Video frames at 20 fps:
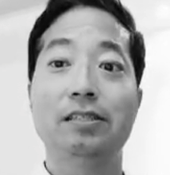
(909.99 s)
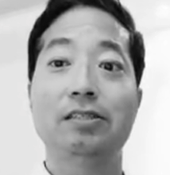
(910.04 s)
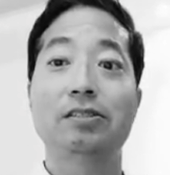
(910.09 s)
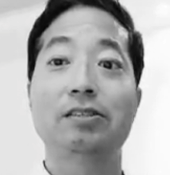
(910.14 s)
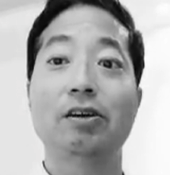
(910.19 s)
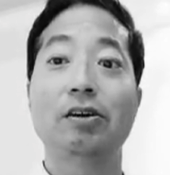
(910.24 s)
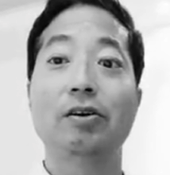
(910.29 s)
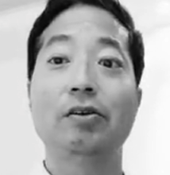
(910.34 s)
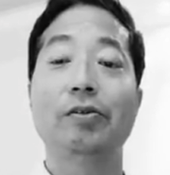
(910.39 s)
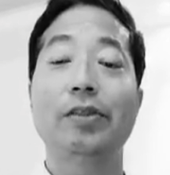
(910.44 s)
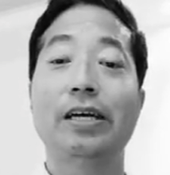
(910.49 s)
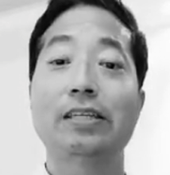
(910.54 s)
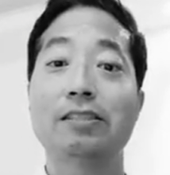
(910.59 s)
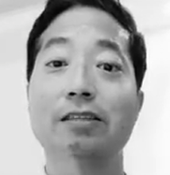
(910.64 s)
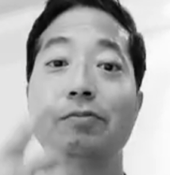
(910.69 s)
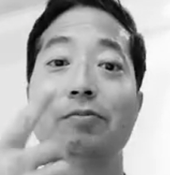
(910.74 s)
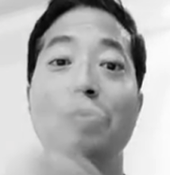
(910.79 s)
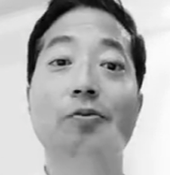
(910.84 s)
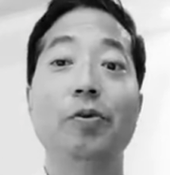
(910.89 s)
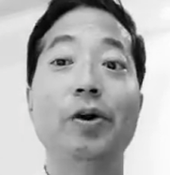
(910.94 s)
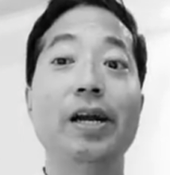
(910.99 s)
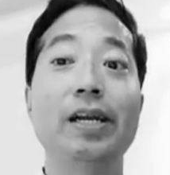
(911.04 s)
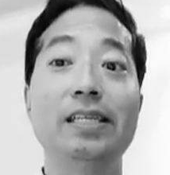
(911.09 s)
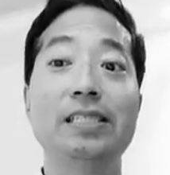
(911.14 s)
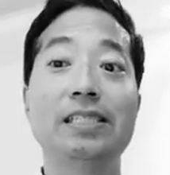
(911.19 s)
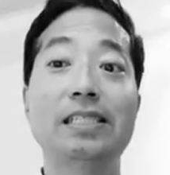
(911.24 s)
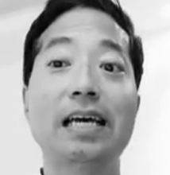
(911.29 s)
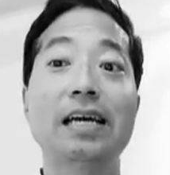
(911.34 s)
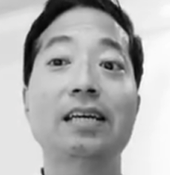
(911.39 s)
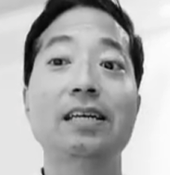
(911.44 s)
So that's number one.
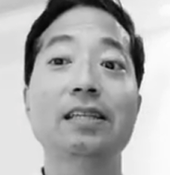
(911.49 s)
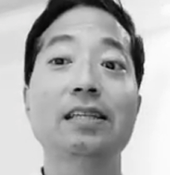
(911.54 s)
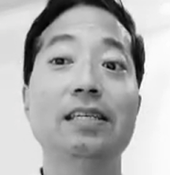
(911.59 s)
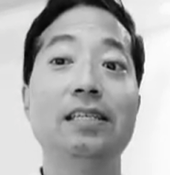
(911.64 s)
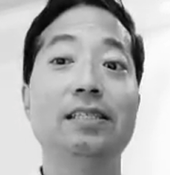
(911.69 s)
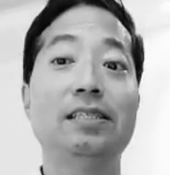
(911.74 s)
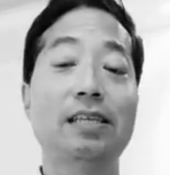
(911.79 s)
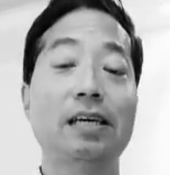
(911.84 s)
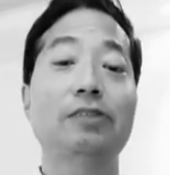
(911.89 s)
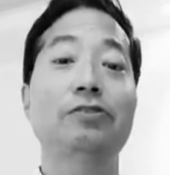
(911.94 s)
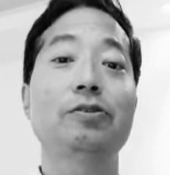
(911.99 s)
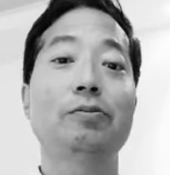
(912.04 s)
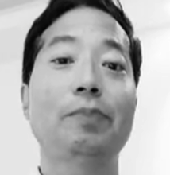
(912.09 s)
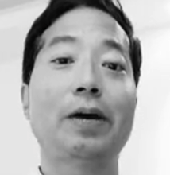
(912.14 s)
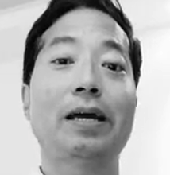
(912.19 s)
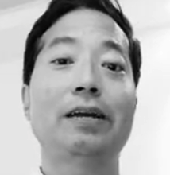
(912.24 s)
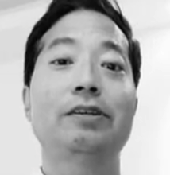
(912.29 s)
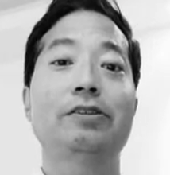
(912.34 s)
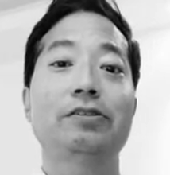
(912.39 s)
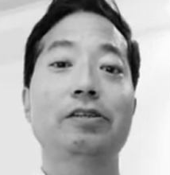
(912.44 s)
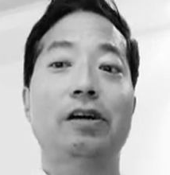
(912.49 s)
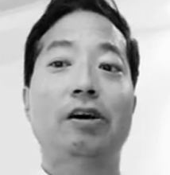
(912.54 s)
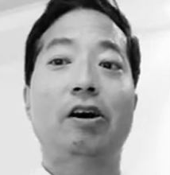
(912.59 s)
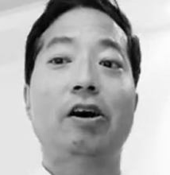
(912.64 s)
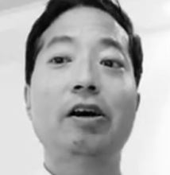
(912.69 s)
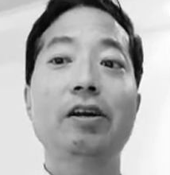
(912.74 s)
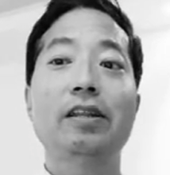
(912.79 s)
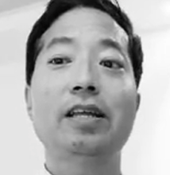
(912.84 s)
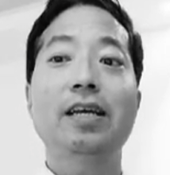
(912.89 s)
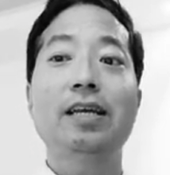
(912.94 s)
And secondly, central bankers
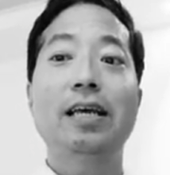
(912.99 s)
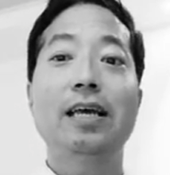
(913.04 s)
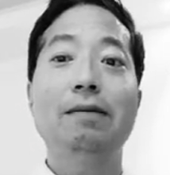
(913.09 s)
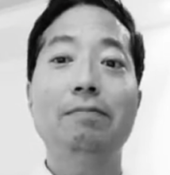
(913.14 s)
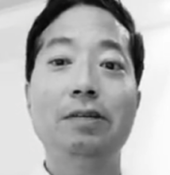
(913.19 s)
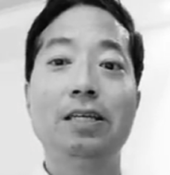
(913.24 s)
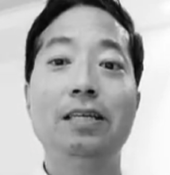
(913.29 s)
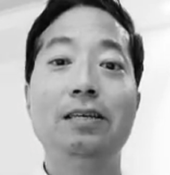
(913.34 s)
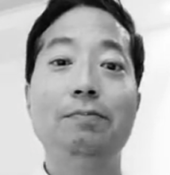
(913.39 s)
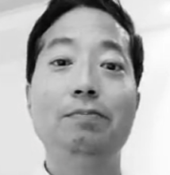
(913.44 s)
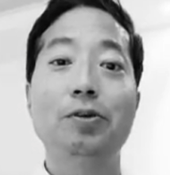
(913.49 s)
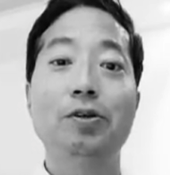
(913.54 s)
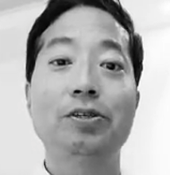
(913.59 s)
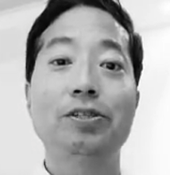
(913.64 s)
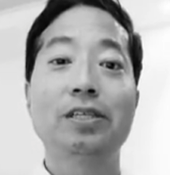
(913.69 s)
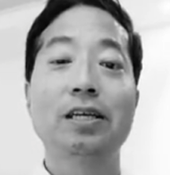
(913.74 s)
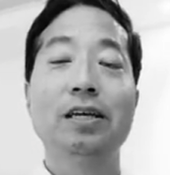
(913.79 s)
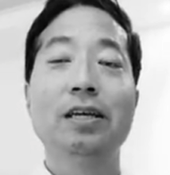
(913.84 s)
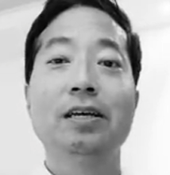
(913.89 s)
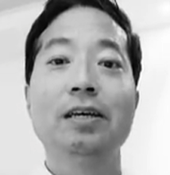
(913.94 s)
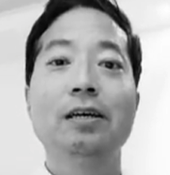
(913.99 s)
are the gatekeepers,